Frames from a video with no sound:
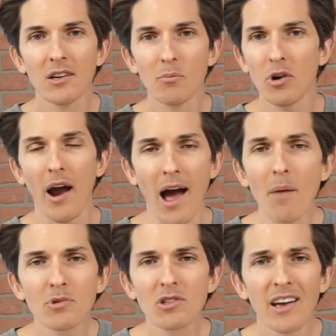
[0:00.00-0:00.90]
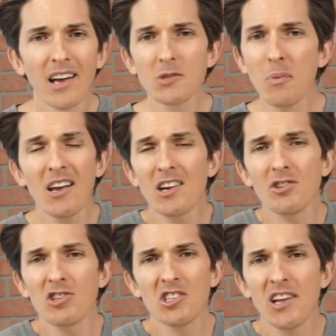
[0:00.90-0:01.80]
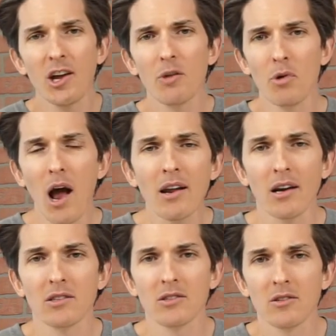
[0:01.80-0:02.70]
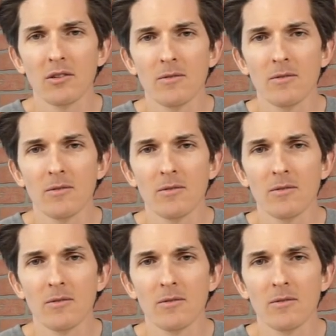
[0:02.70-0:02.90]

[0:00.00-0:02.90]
perhaps. It's because they're just not good products.